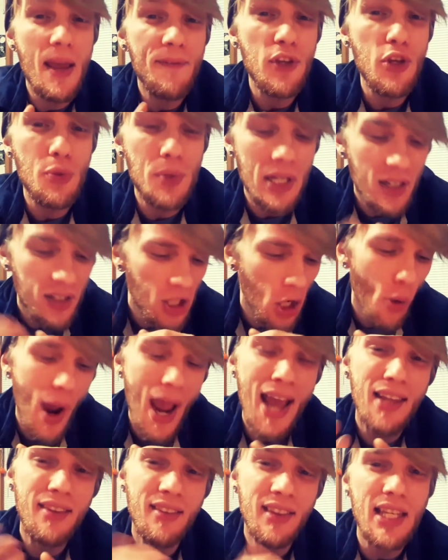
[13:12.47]
If you did, go
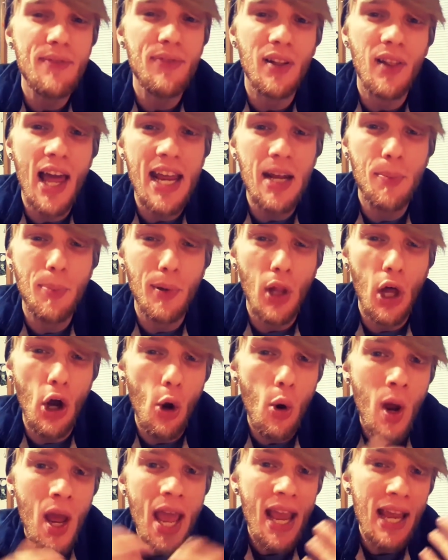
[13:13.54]
ahead and leave a like
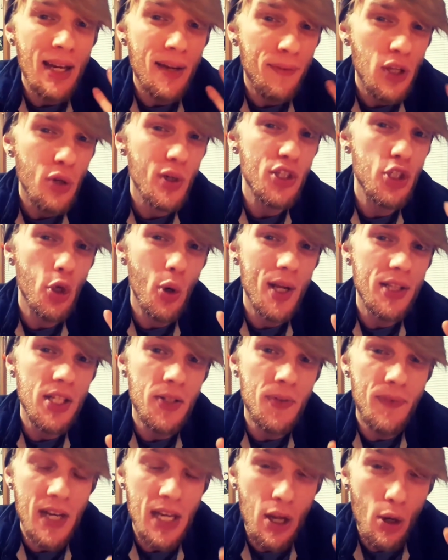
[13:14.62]
below, and if you enjoyed
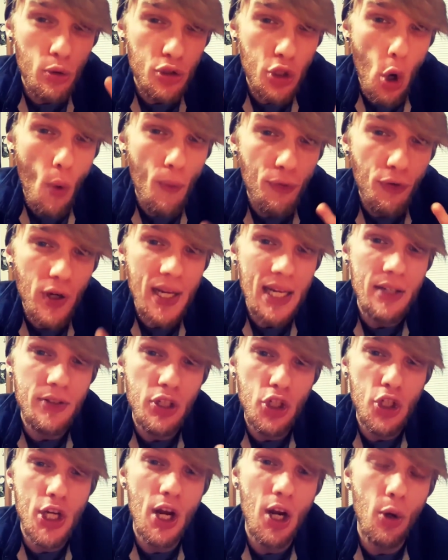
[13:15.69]
this video, don't forget
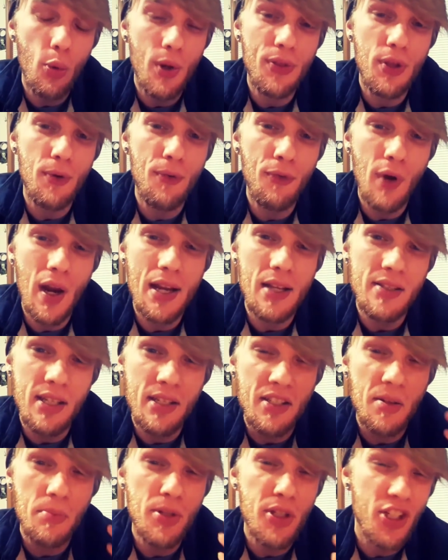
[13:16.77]
to share it with your friends
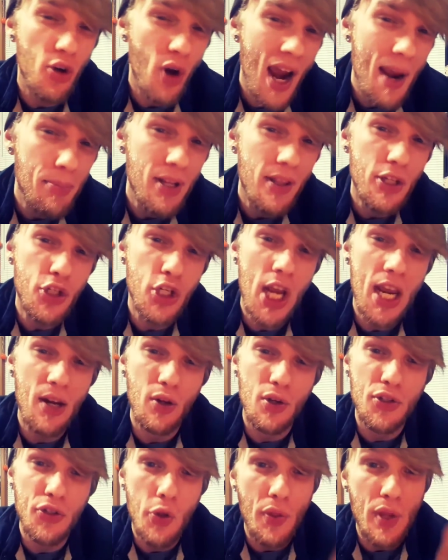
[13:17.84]
and subscribe to the
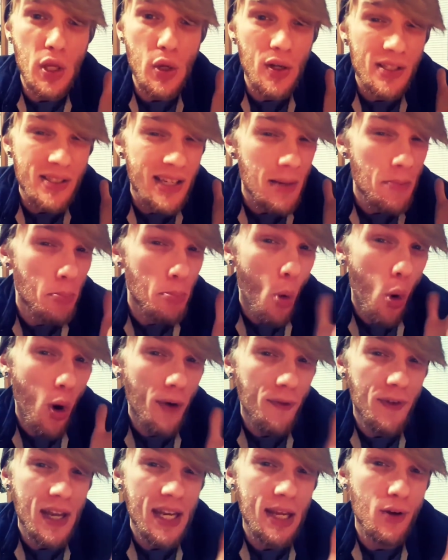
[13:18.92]
channel so that you can see
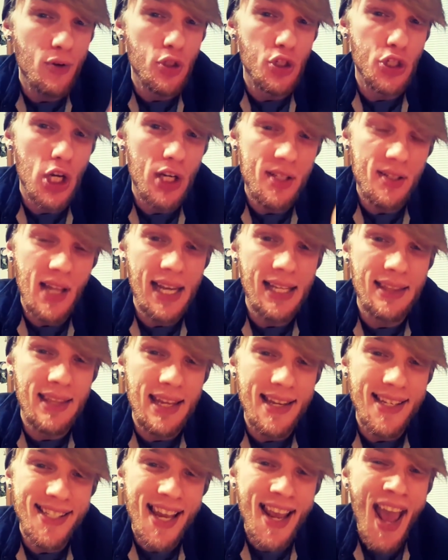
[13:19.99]
more videos just like
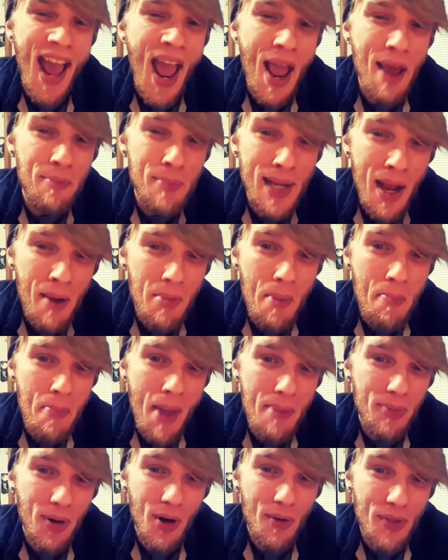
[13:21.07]
this and become a
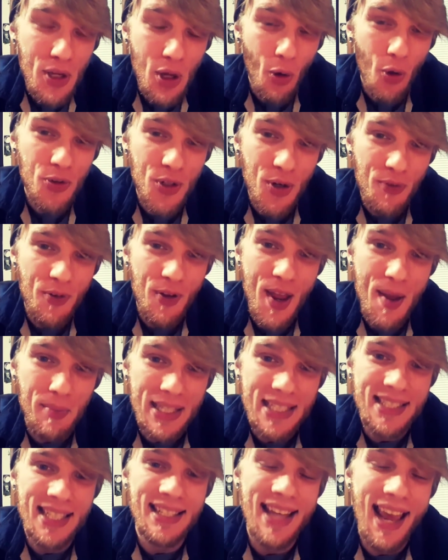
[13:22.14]
member of the Ultra
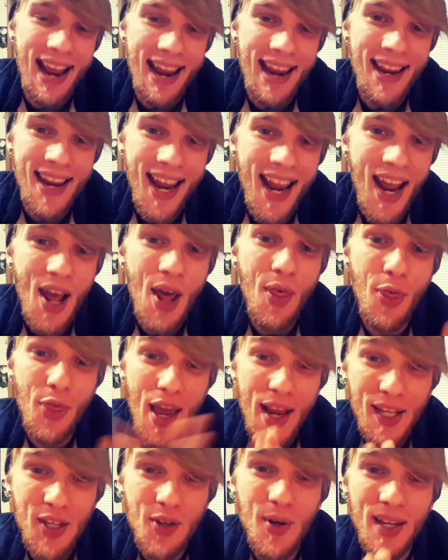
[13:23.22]
family today.
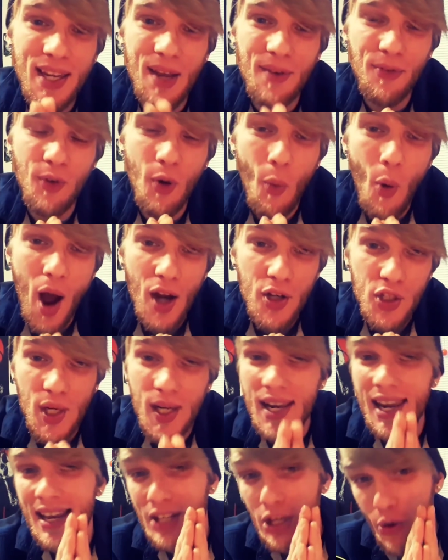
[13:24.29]
Thank you again for
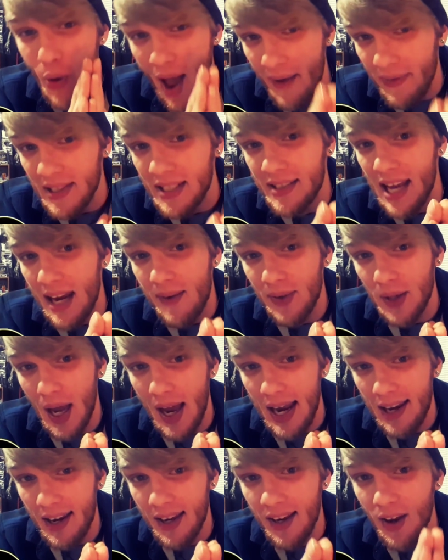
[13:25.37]
watching, and you have a safe
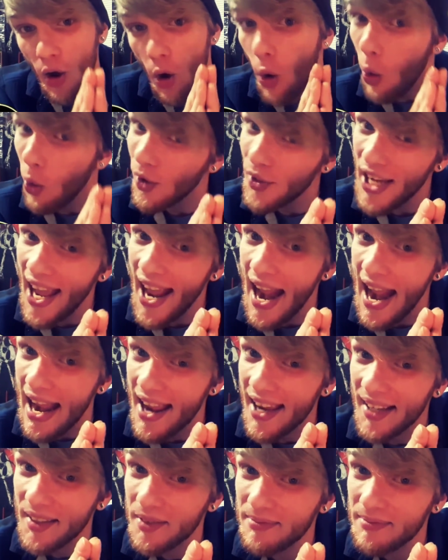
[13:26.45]
night. Or day.